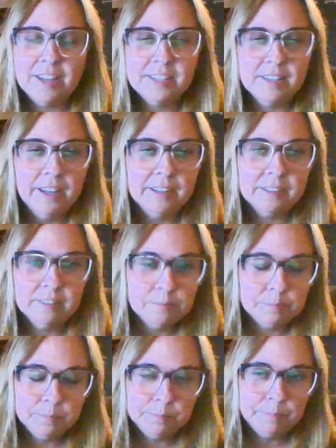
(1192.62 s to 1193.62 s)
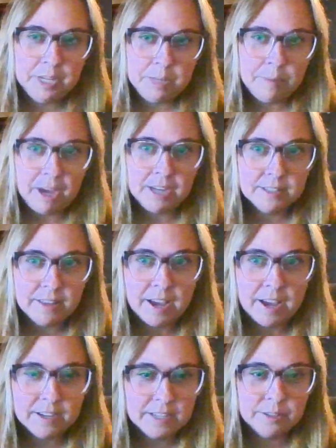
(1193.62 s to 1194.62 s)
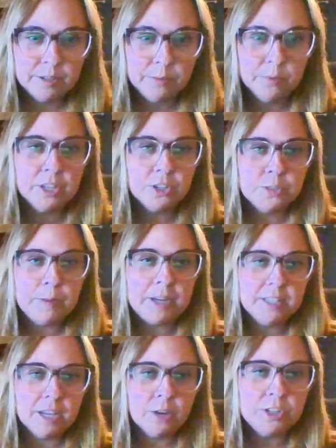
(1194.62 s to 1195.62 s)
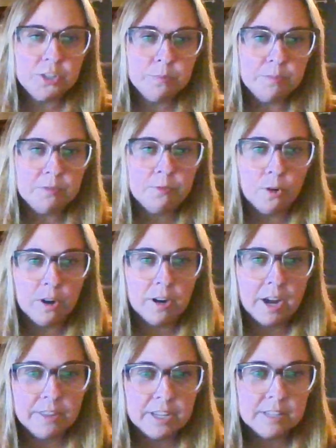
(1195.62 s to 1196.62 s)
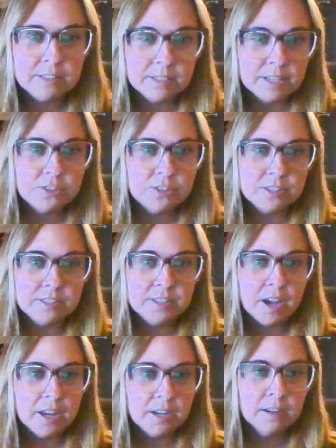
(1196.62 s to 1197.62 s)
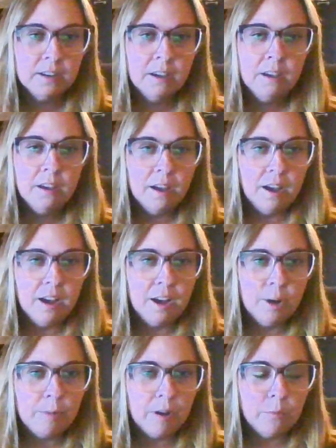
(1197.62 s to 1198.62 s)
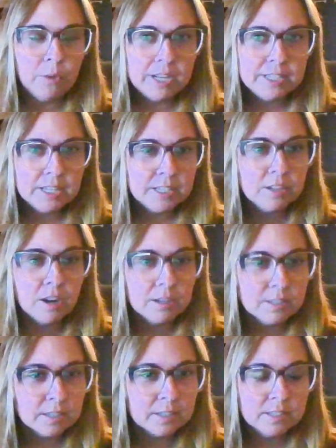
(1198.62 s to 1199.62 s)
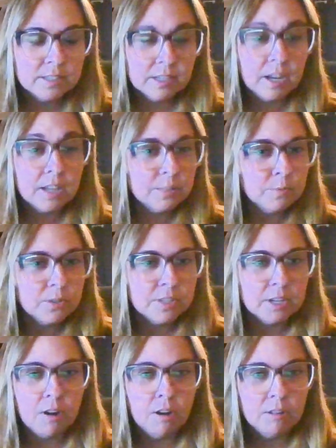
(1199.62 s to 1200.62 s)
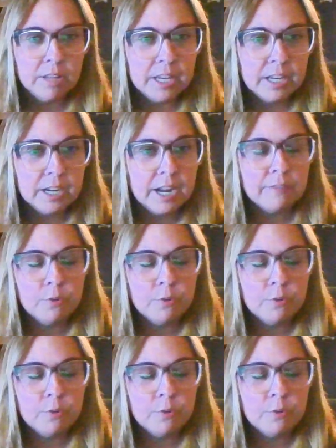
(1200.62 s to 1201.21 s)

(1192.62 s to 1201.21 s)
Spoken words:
I piggyback to that. It really goes back to that question before, how the installation's done. When I tend to talk to customers that call in and have